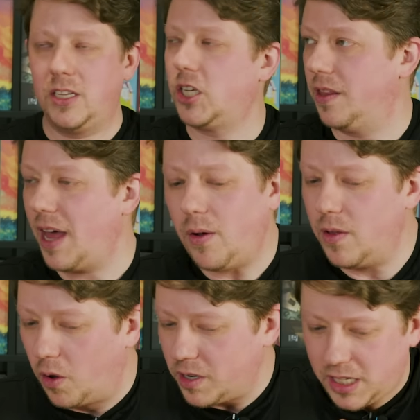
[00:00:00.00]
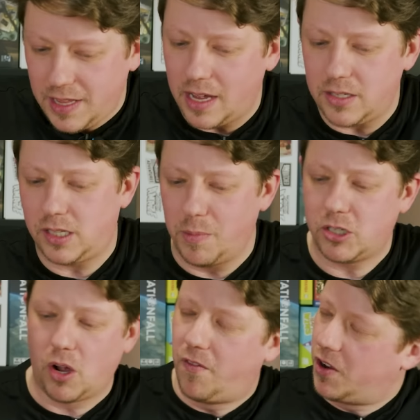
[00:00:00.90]
this is good. Honestly, that's the
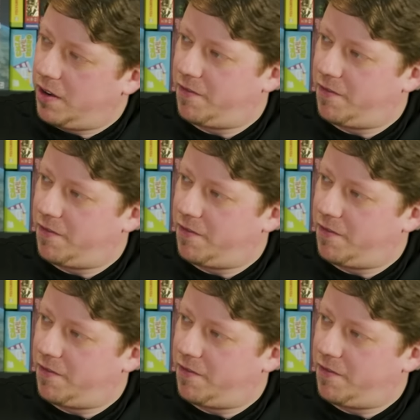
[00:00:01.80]
most confident I've